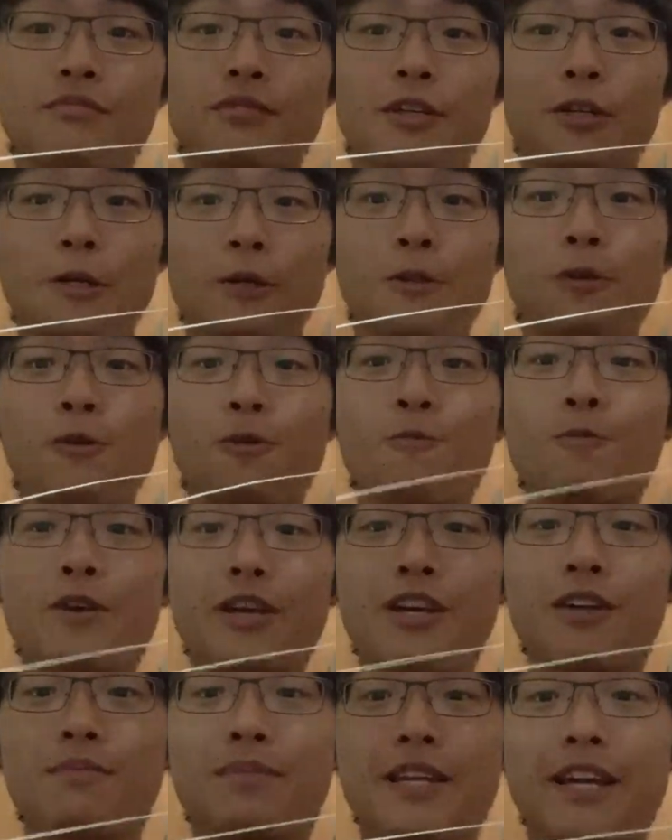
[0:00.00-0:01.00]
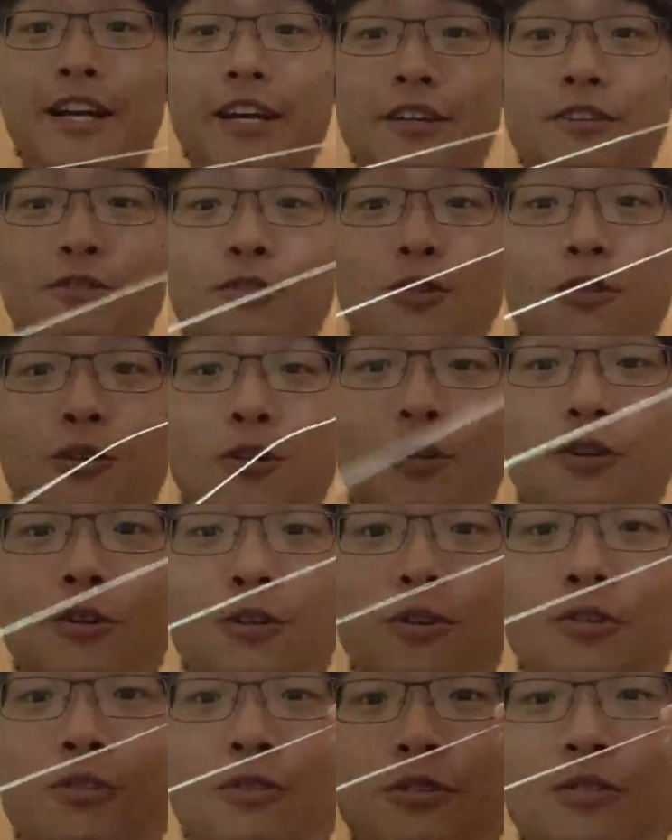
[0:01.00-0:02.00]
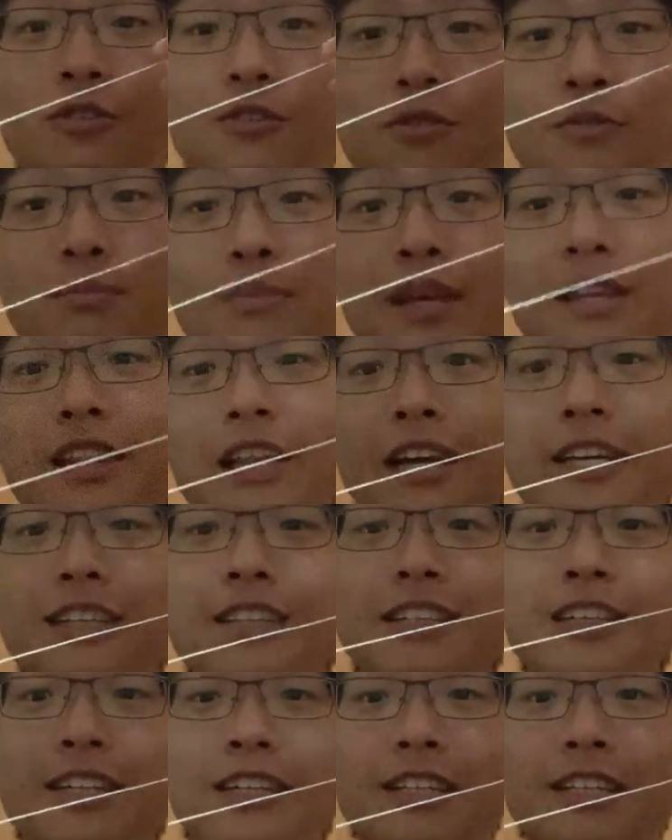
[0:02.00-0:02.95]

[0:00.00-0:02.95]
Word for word: a long way behind your main line,